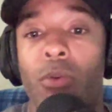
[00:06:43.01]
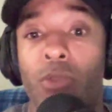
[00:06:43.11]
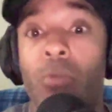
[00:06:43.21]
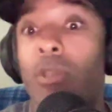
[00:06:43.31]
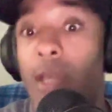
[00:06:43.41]

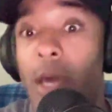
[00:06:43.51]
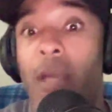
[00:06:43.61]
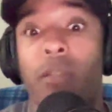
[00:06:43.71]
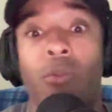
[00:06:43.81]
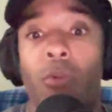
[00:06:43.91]
two
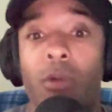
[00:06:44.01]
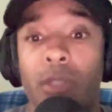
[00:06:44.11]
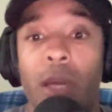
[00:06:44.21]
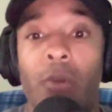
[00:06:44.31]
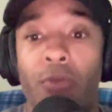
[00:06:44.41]
sacks, one
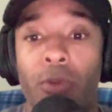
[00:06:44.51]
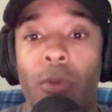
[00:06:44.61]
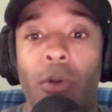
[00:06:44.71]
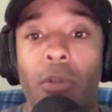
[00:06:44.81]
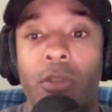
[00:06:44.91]
tackle for
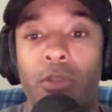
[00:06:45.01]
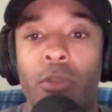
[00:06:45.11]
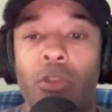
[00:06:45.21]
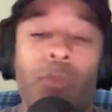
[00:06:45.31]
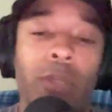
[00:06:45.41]
loss, and two
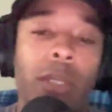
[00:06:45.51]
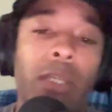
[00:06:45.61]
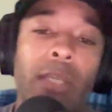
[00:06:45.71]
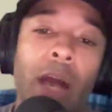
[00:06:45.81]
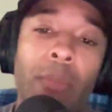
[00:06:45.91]
QB
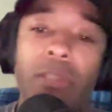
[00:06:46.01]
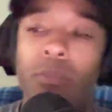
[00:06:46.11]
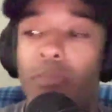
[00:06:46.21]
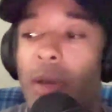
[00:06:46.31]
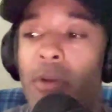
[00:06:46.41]
hits. How
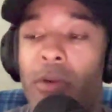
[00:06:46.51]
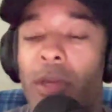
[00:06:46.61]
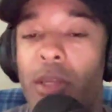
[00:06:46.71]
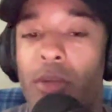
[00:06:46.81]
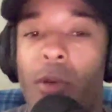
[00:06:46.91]
much better
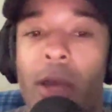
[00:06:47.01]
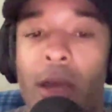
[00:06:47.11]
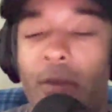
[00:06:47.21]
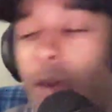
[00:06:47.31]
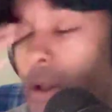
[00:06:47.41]
can you
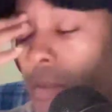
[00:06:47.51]
have?